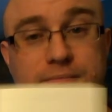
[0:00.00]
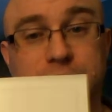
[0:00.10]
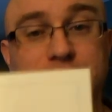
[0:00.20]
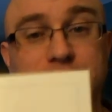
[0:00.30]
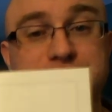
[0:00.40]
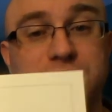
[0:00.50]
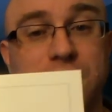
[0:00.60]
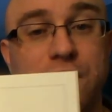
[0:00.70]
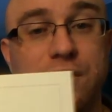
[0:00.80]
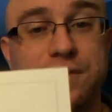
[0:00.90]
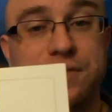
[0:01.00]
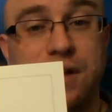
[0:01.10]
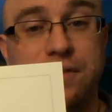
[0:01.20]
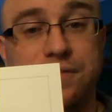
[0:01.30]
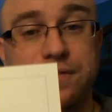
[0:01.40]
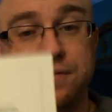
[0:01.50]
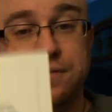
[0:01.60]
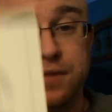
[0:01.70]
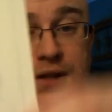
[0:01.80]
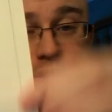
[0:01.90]
Here's the letter itself,
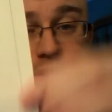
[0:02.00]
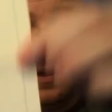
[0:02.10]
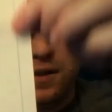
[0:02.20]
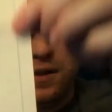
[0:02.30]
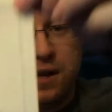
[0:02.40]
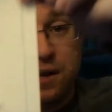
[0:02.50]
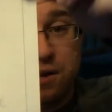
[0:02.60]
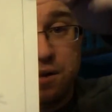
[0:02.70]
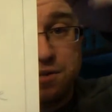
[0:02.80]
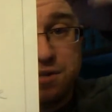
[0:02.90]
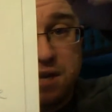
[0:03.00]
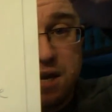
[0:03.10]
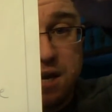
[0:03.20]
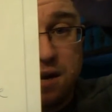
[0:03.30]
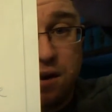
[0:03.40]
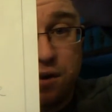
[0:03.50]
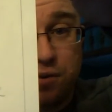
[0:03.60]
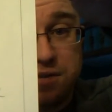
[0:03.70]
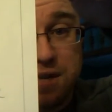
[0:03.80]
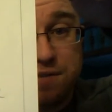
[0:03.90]
and you can see
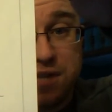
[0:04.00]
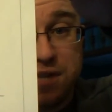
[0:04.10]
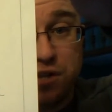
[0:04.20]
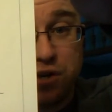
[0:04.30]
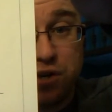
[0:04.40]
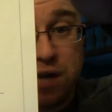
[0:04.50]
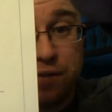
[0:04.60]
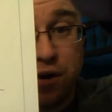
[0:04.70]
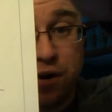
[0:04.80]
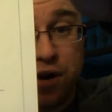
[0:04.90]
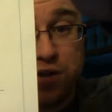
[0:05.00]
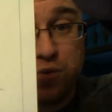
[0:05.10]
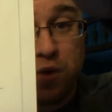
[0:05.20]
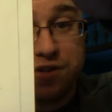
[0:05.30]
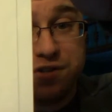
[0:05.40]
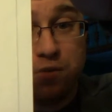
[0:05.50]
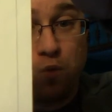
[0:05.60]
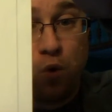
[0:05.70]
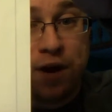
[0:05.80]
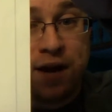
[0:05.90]
Uncle Steve's signature down there, as well as the
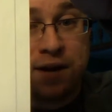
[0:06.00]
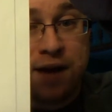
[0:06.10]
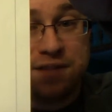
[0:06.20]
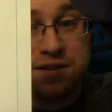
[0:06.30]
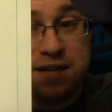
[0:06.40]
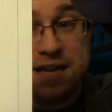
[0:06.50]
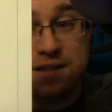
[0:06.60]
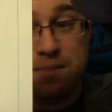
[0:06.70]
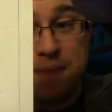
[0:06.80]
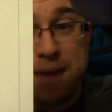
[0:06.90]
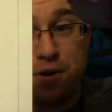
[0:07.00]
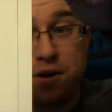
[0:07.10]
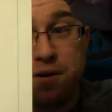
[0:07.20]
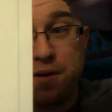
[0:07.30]
warning not to eat the paper,